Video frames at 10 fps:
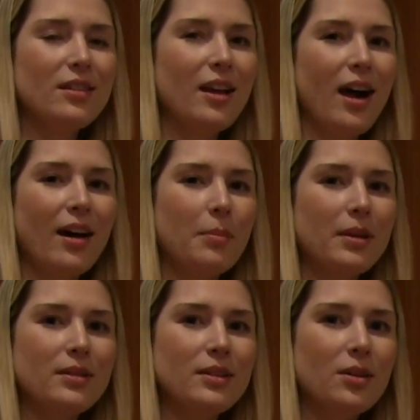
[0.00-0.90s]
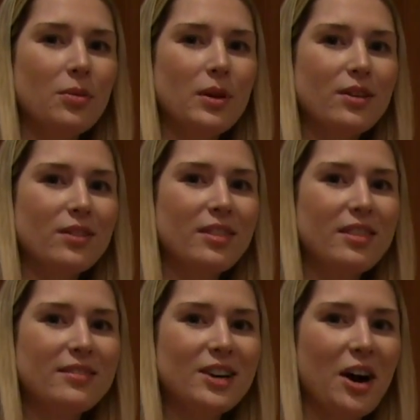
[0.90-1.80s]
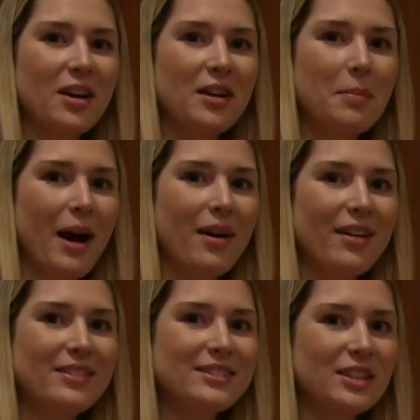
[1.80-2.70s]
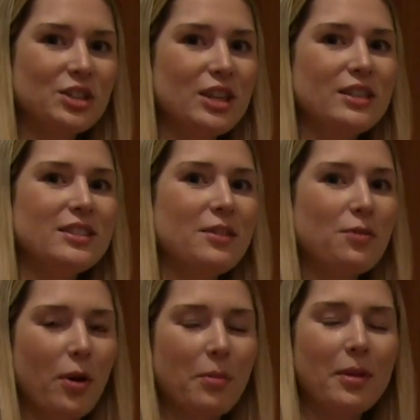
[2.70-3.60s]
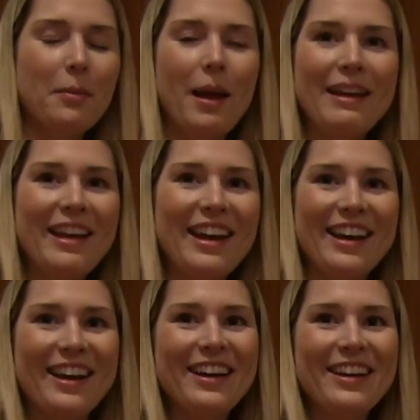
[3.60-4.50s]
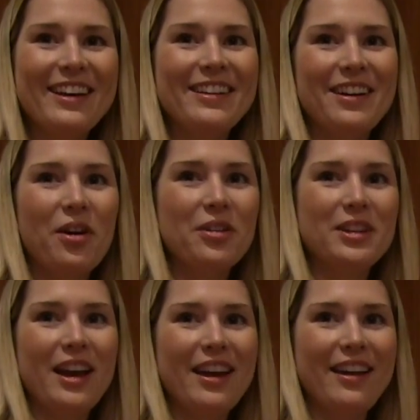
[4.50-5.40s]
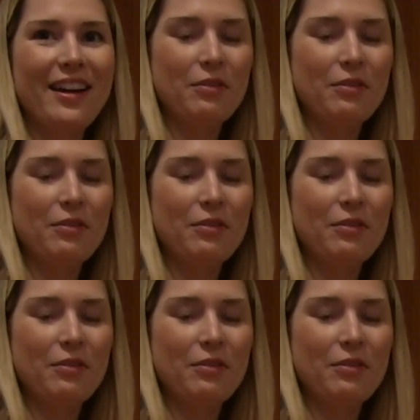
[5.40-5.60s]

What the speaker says: not a big deal when you're talking about such easy formula making all day.